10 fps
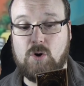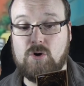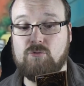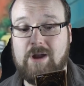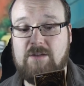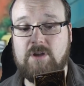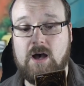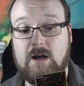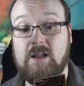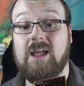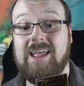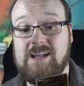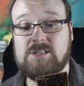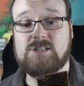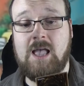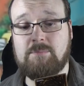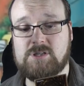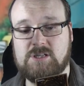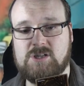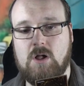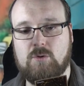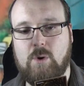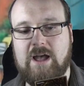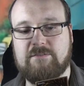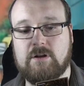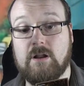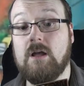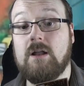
or graveyard, except Assault Wyvern.